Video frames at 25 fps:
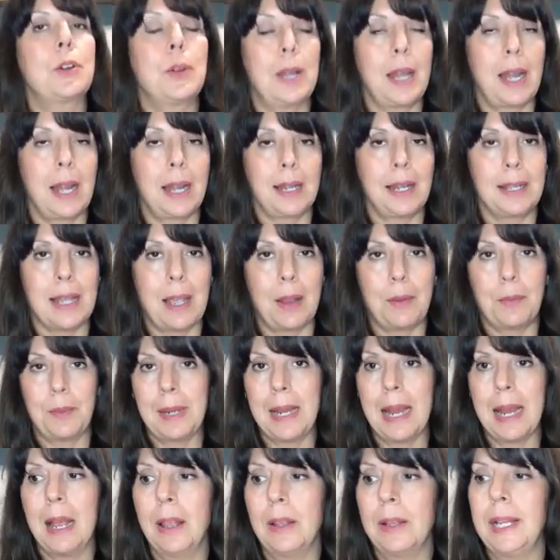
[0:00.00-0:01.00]
creating that
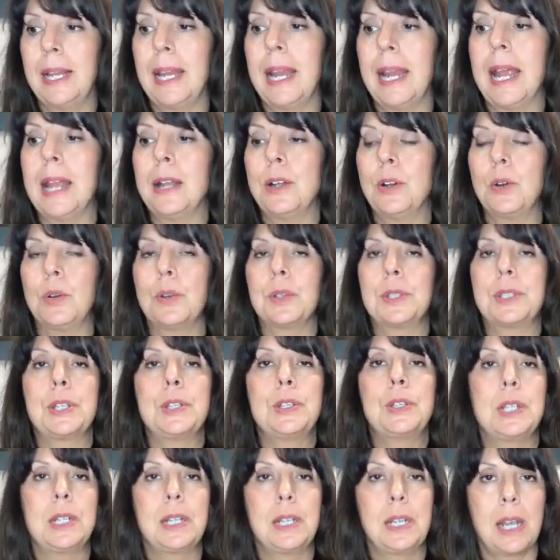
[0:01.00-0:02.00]
reality and also
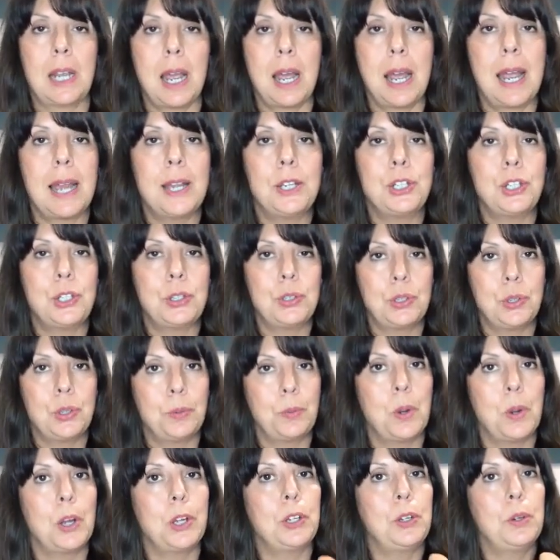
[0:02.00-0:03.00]
to guide you to
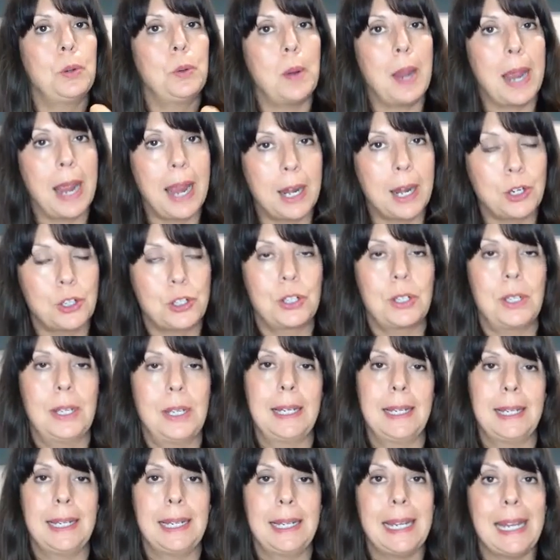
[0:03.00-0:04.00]
what you
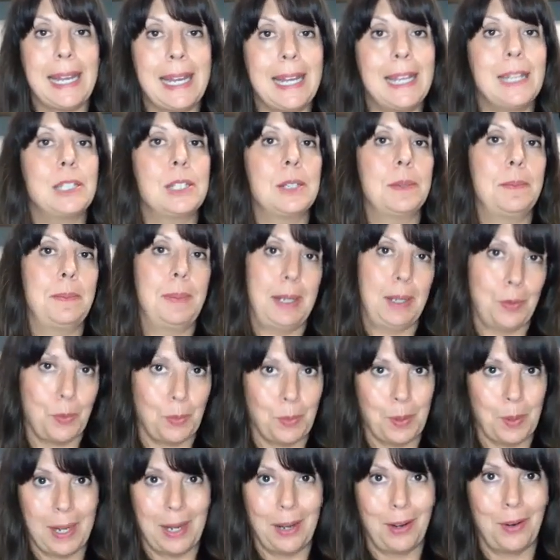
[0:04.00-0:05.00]
actually need to be
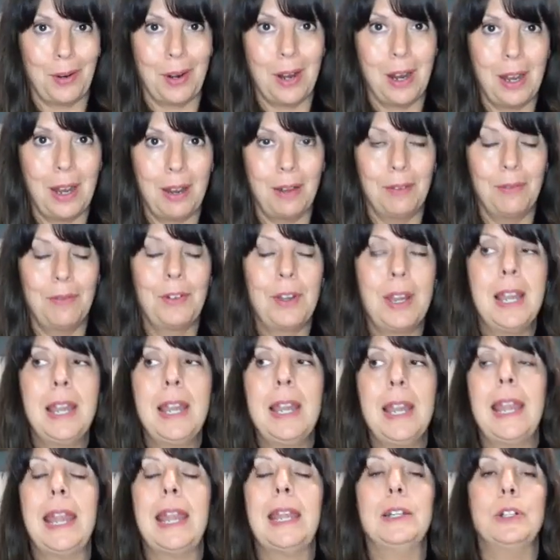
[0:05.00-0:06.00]
aware of
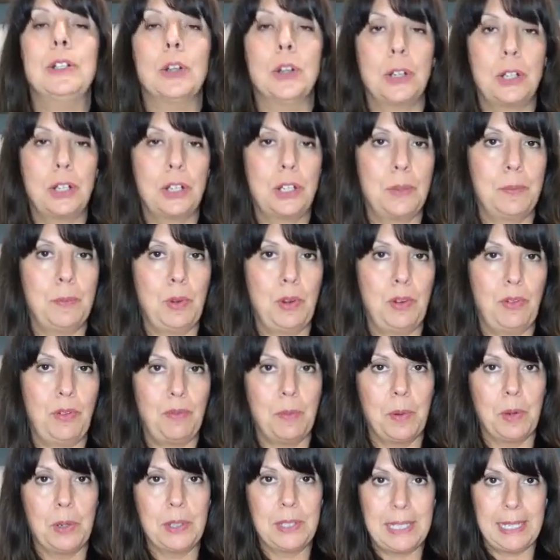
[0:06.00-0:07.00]
in order to move
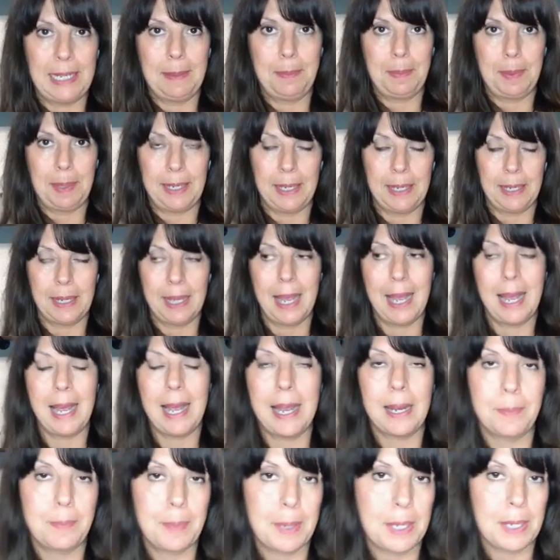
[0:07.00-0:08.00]
more deeply in the
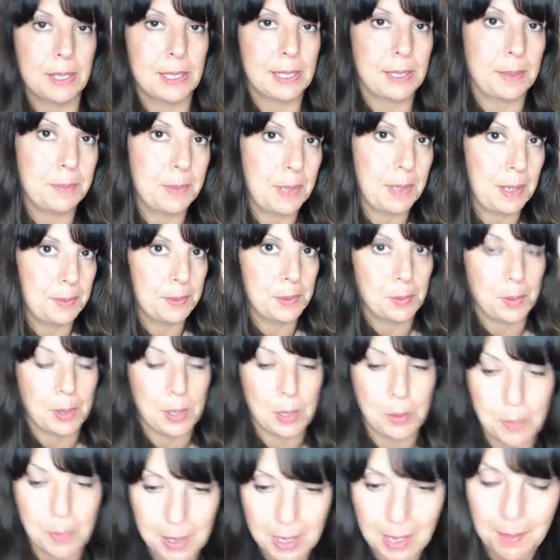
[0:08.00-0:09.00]
heart. Because sometimes when
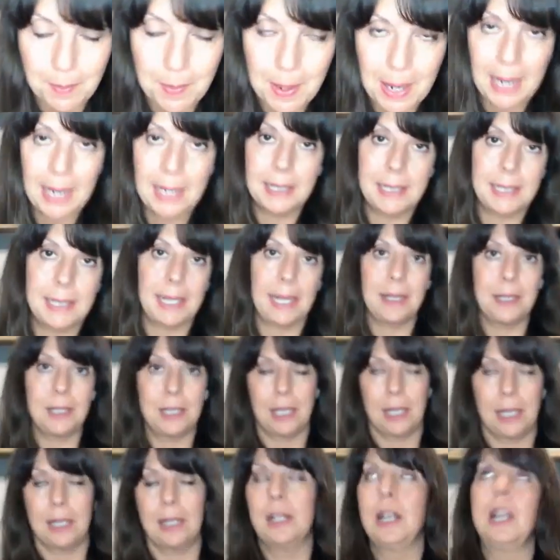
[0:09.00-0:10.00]
you become heart
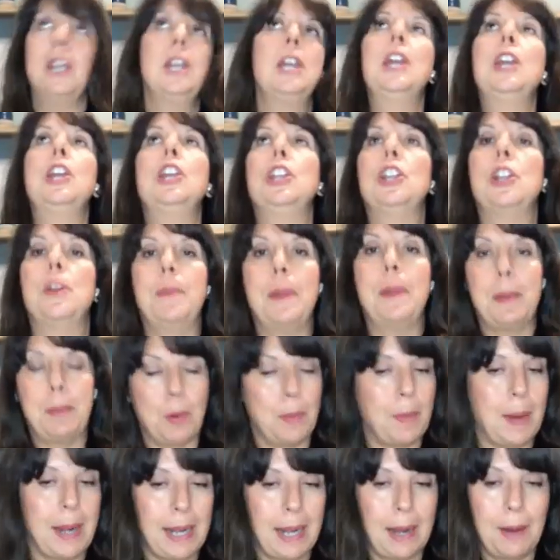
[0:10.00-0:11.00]
centered,
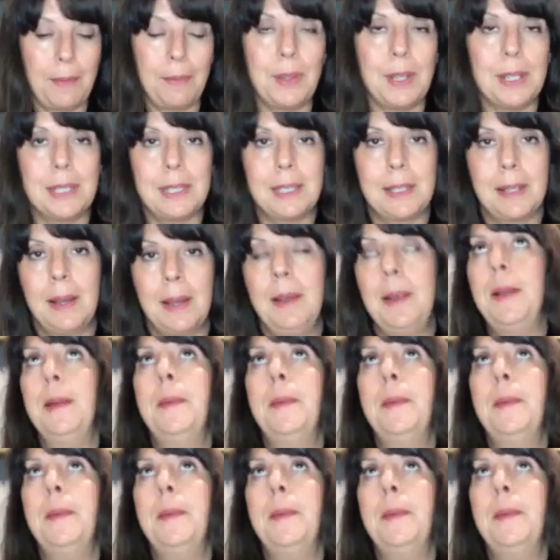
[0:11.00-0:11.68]
people might have this